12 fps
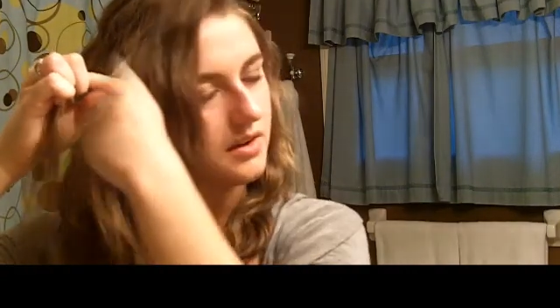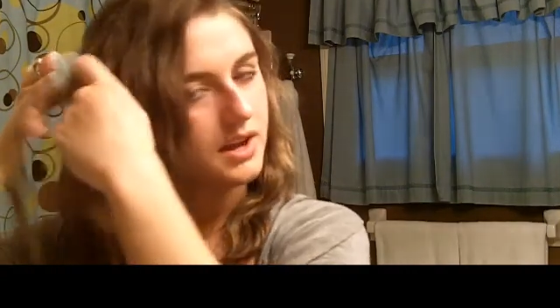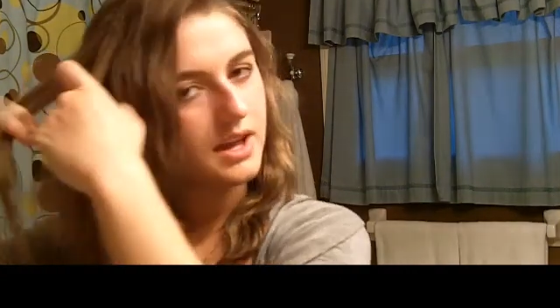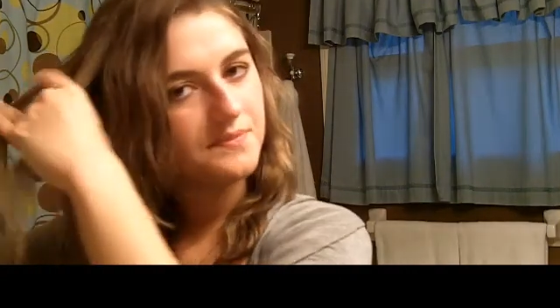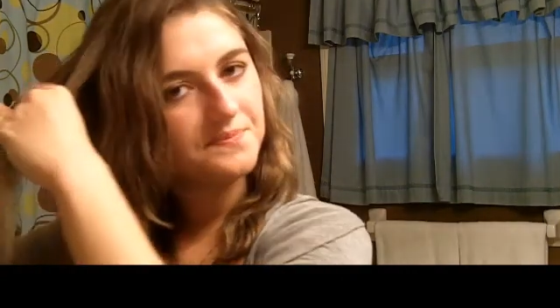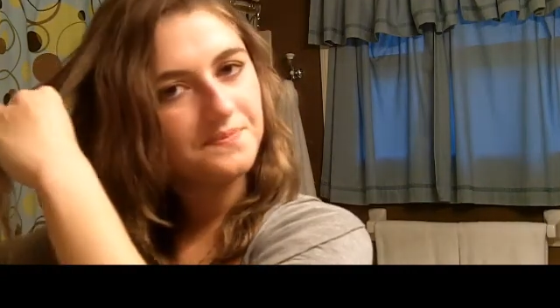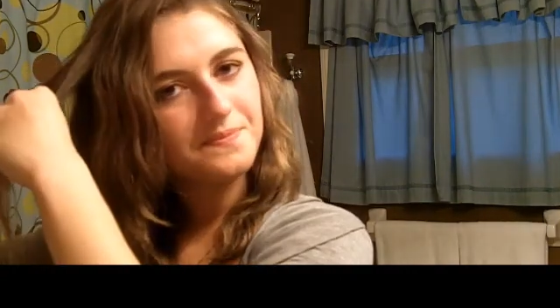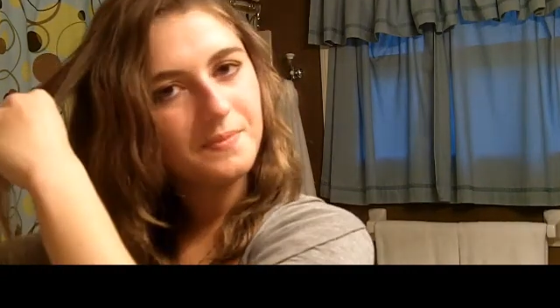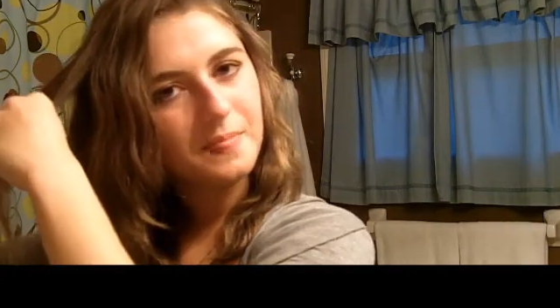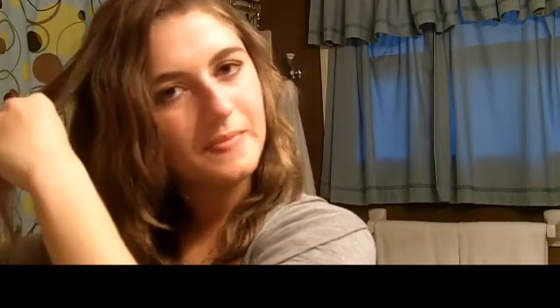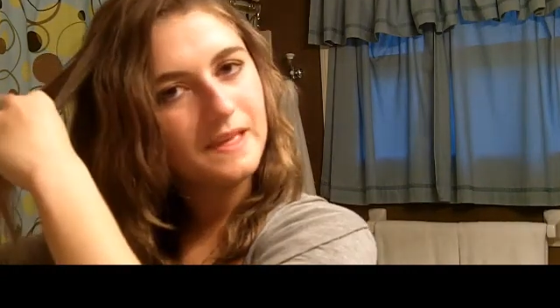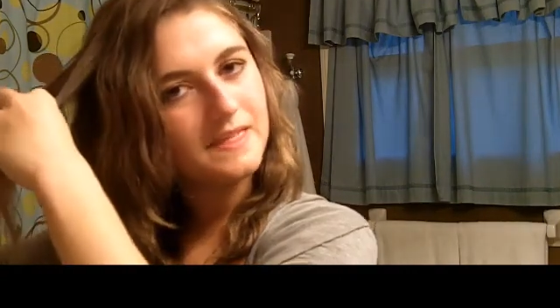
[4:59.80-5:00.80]
Okay,
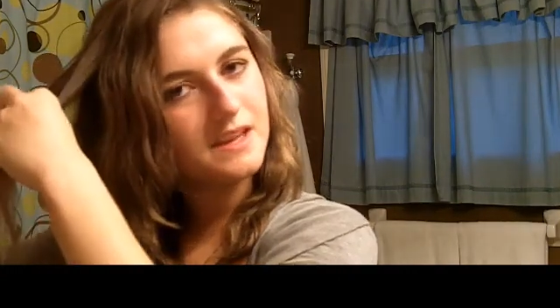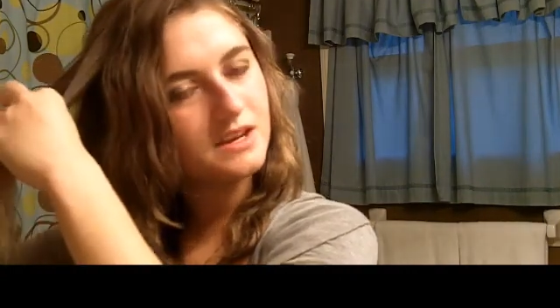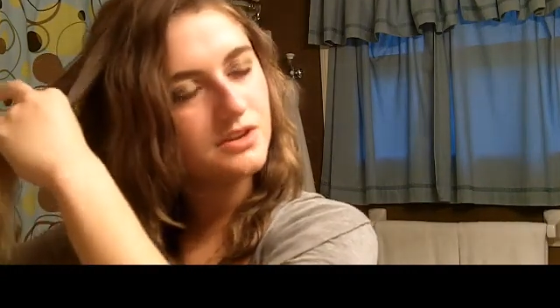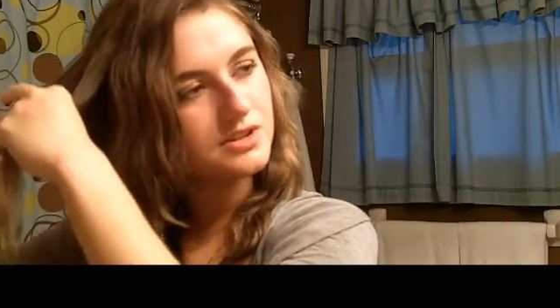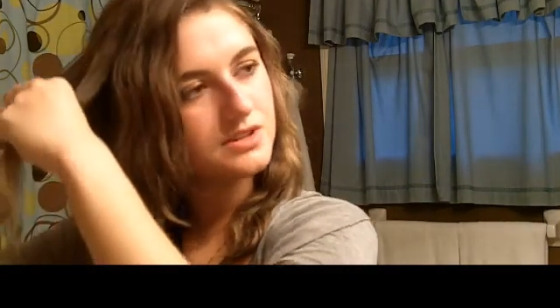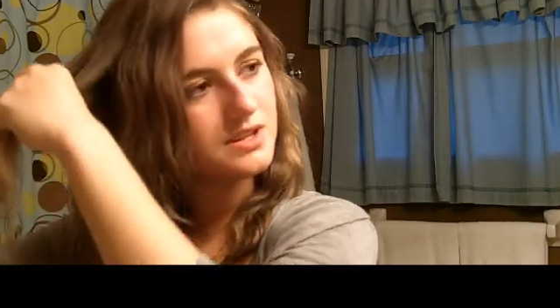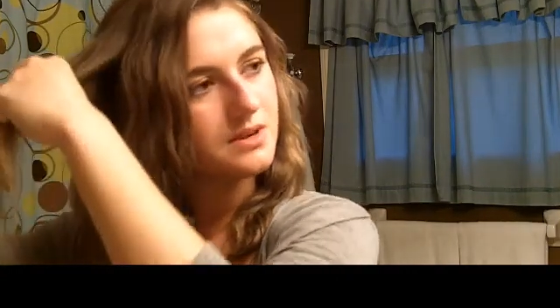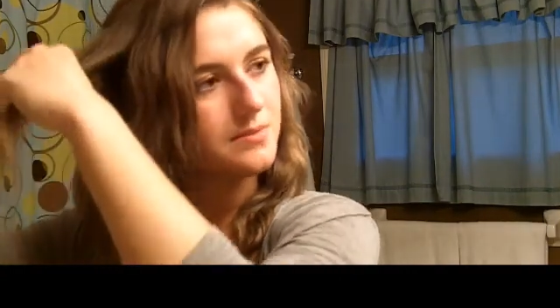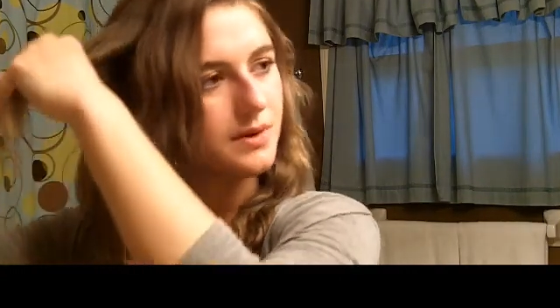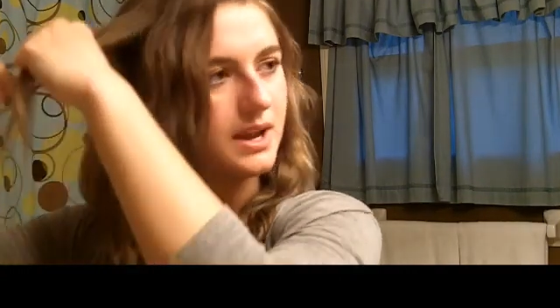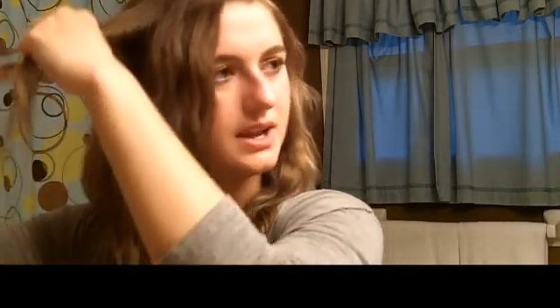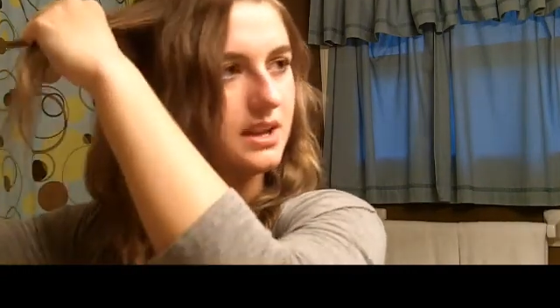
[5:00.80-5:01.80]
And then you're just going to
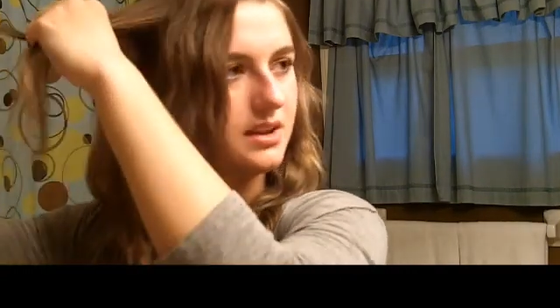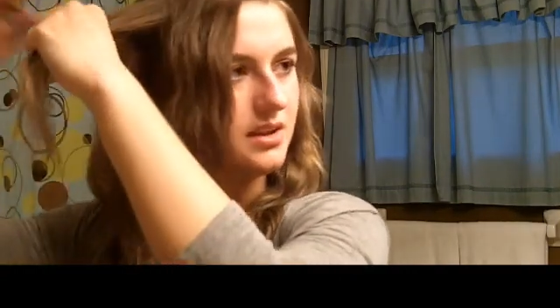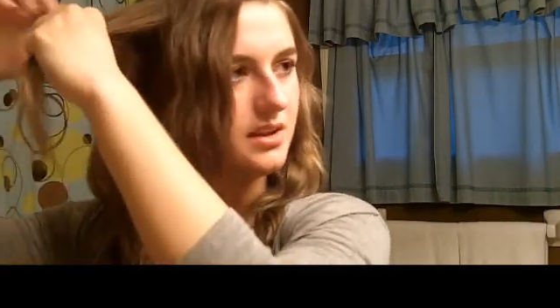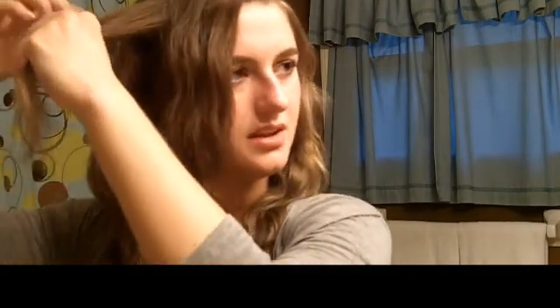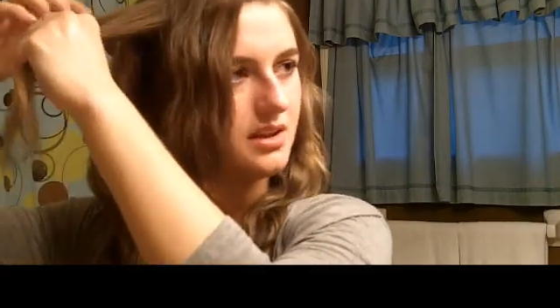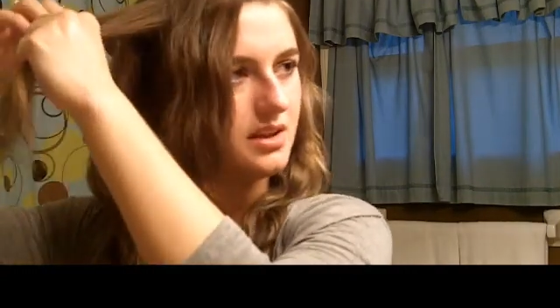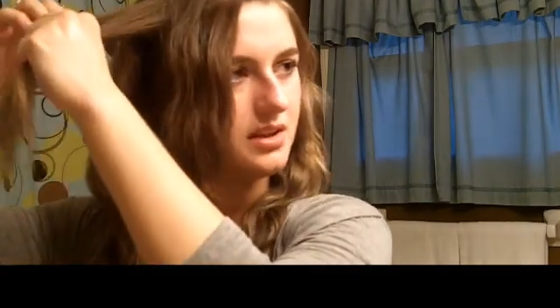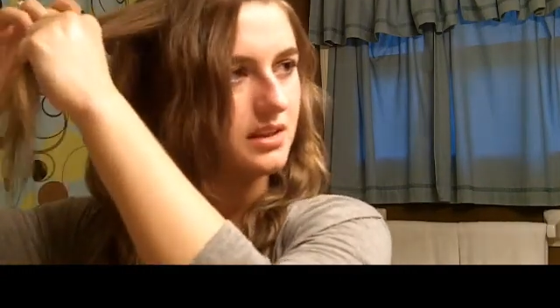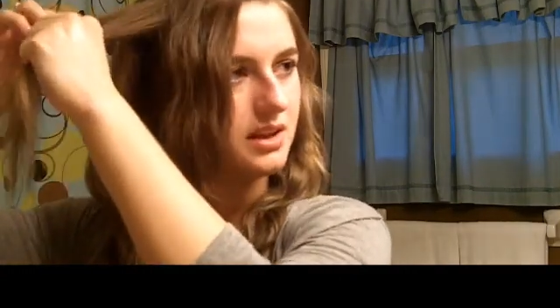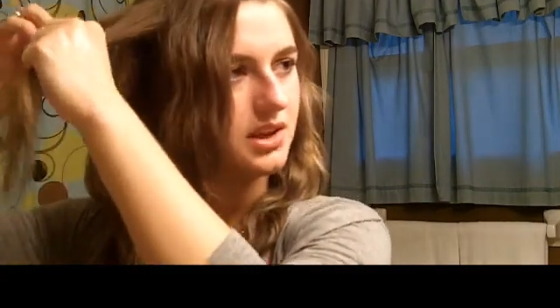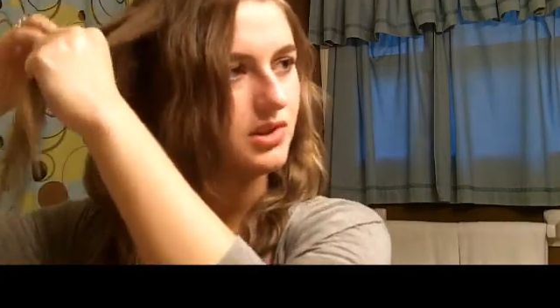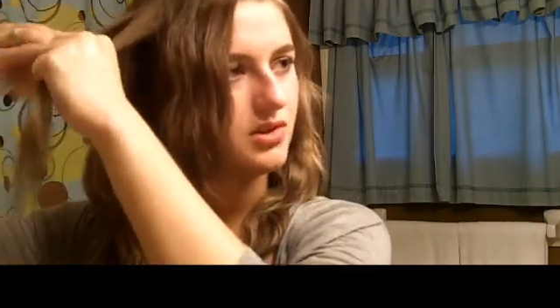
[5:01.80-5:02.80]
braid it
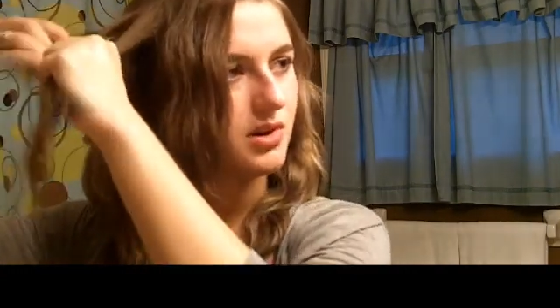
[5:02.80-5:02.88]
like you